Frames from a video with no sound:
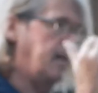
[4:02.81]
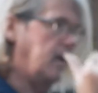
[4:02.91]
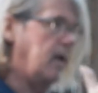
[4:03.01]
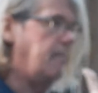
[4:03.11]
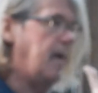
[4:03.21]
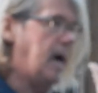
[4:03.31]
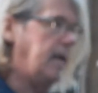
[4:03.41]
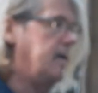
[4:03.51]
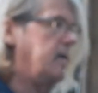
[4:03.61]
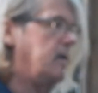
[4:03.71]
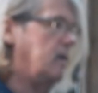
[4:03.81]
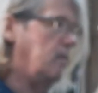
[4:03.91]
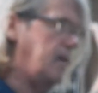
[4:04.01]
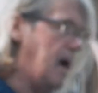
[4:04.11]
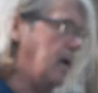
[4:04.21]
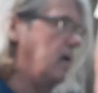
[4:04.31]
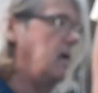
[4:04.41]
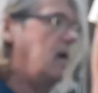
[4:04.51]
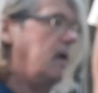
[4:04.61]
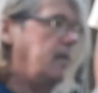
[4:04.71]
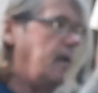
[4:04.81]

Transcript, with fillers: the Club Valley and Ocala, and